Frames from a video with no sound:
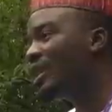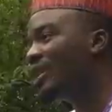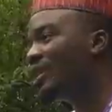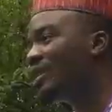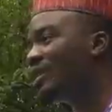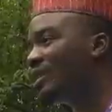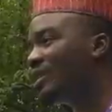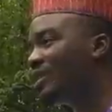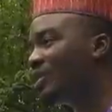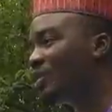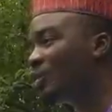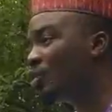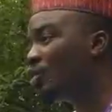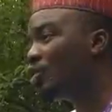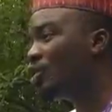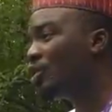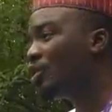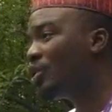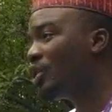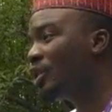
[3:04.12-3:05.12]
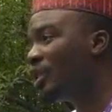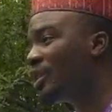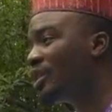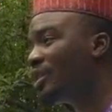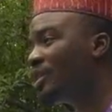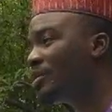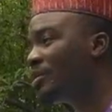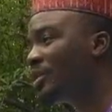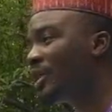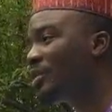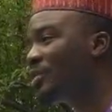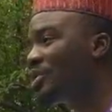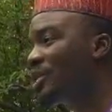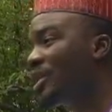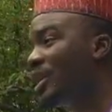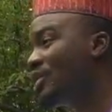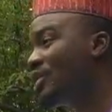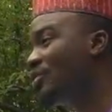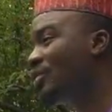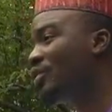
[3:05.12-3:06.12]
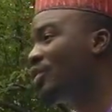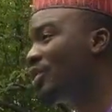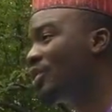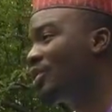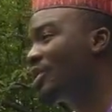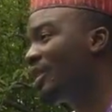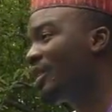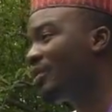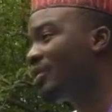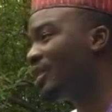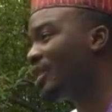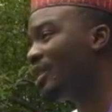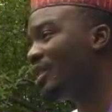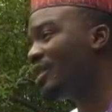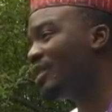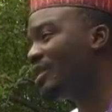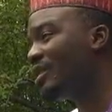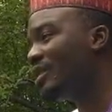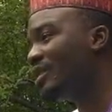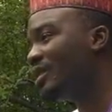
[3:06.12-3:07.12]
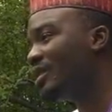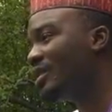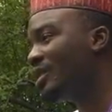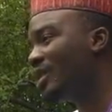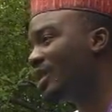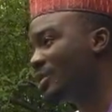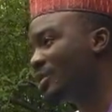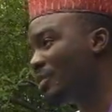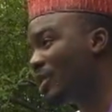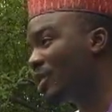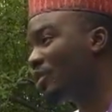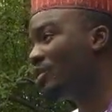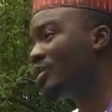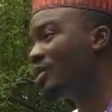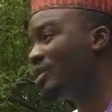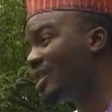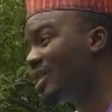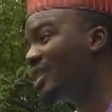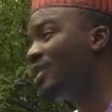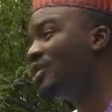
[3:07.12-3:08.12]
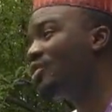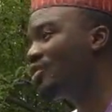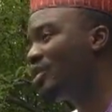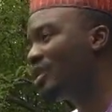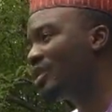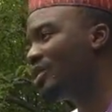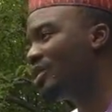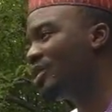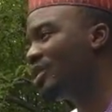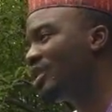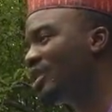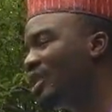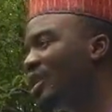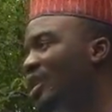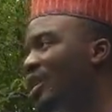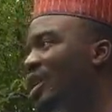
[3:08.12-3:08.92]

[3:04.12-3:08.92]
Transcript: uh, that person has to focus on Africa as part of his key strategy